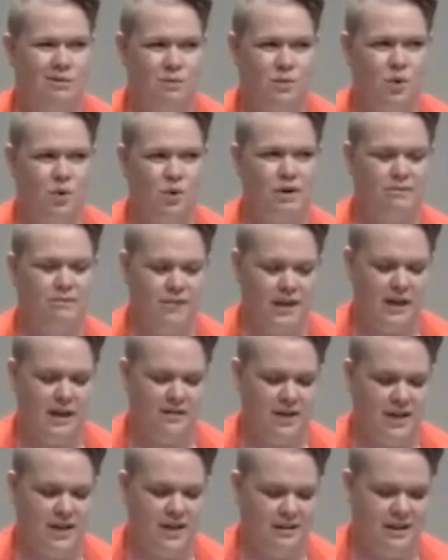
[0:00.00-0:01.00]
Or think
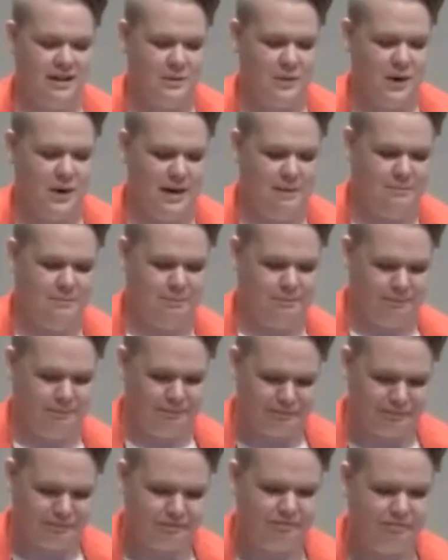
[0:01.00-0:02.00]
of it this way.
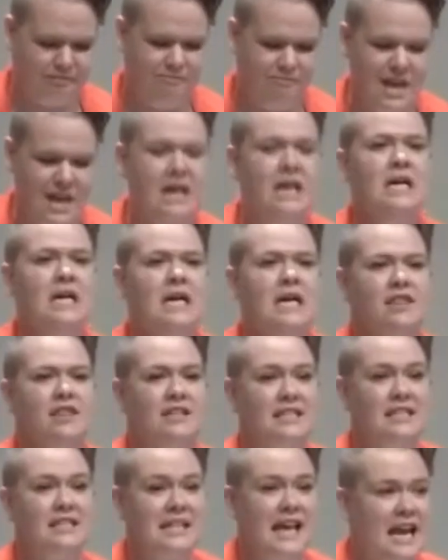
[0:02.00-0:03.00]
The
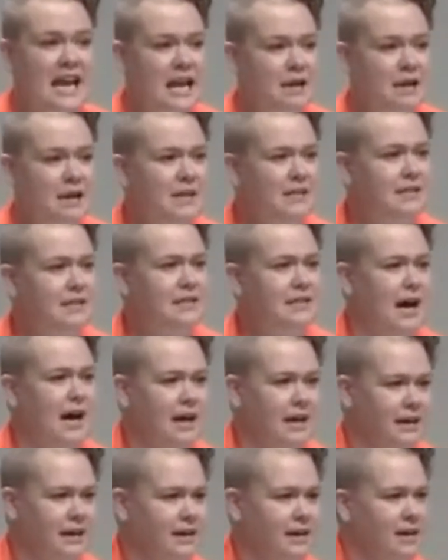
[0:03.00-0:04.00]
same
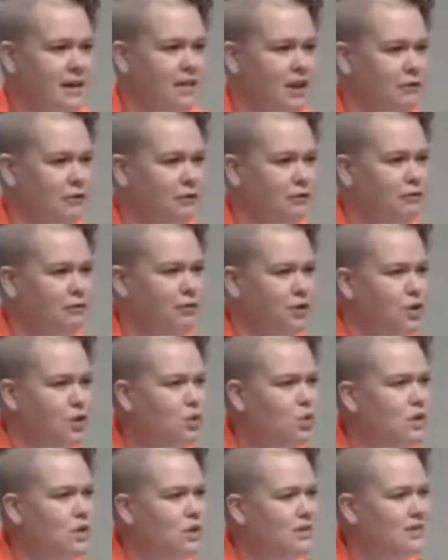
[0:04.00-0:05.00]
sun that
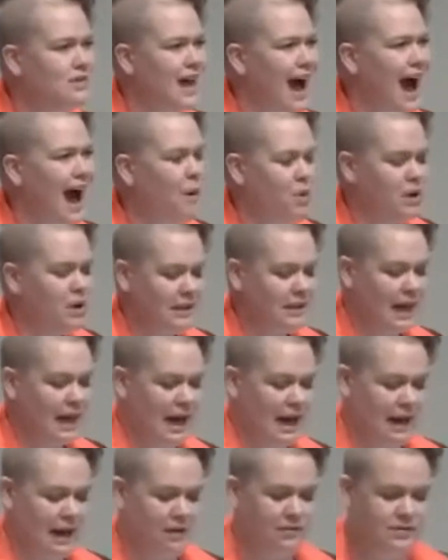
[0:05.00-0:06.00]
fuels our
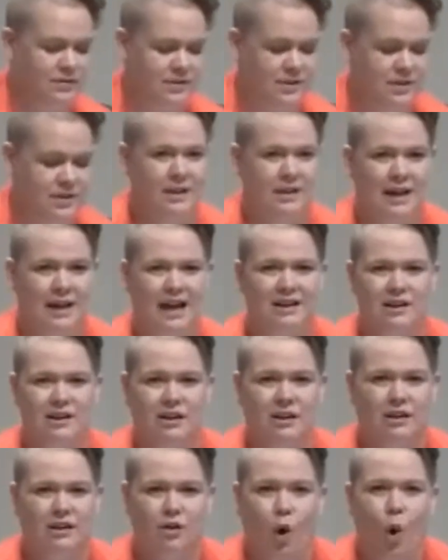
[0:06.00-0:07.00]
lives and
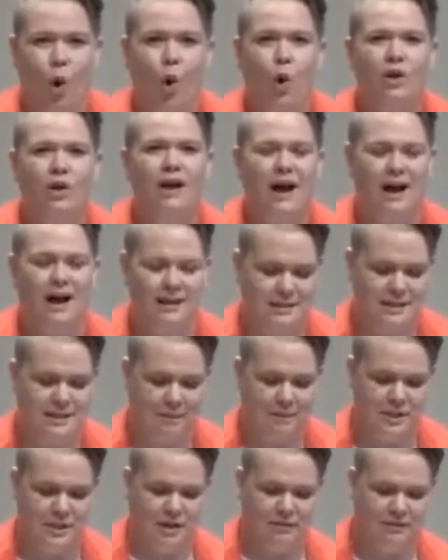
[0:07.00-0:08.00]
the whole
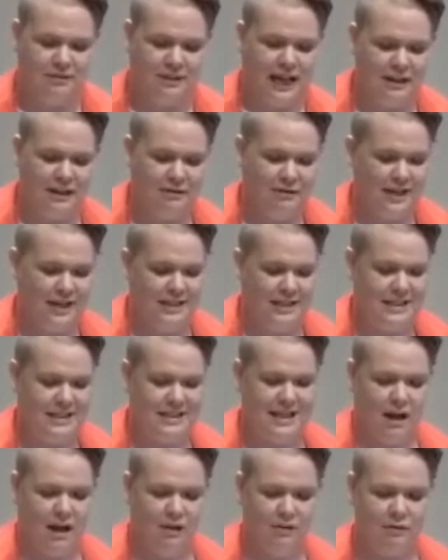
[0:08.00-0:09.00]
concept of life
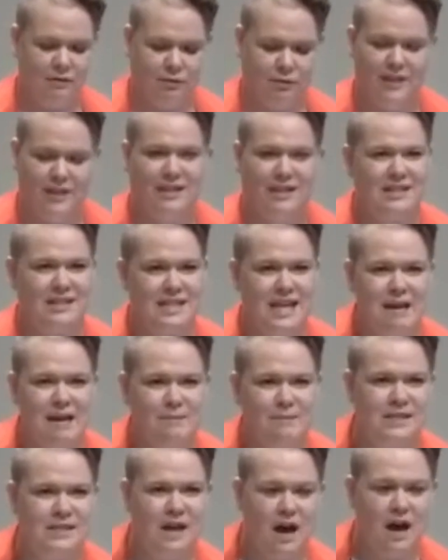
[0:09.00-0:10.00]
itself, right? The same
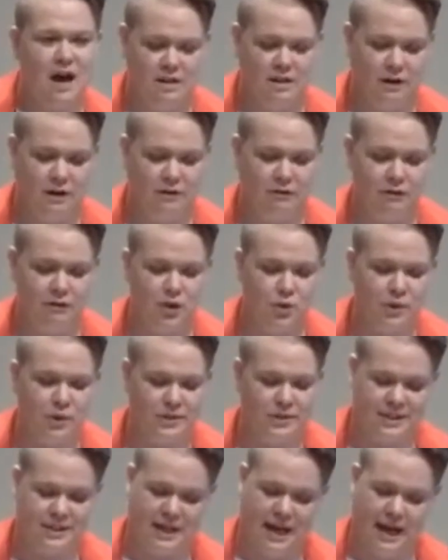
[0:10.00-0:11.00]
sun that
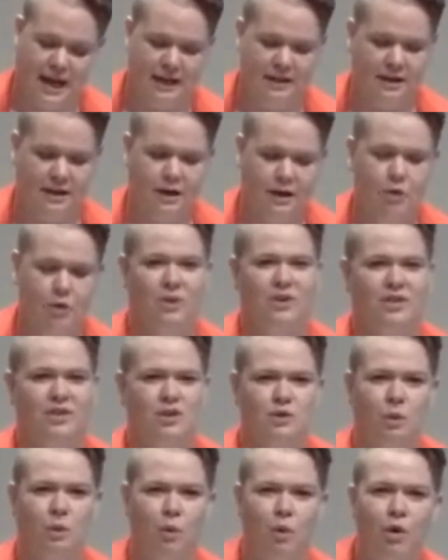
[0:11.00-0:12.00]
fuels that with
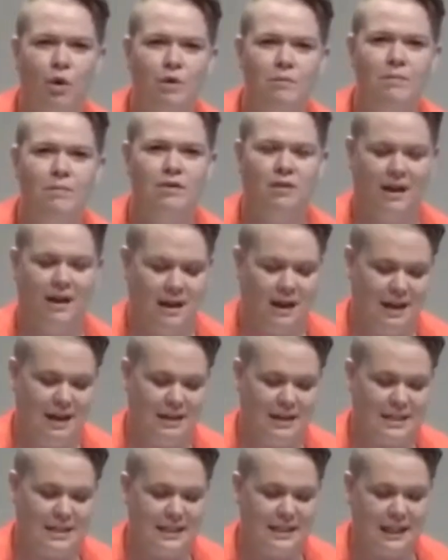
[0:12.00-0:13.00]
its warmth and
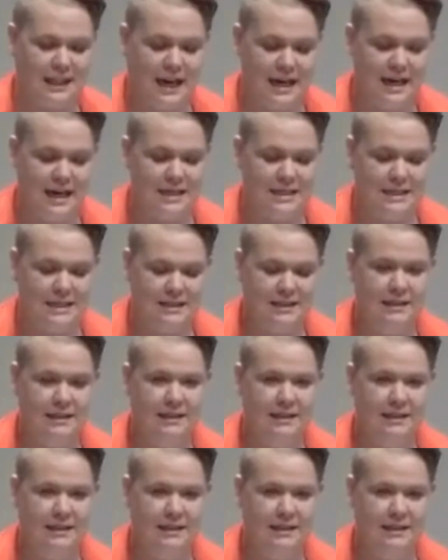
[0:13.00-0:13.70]
its light,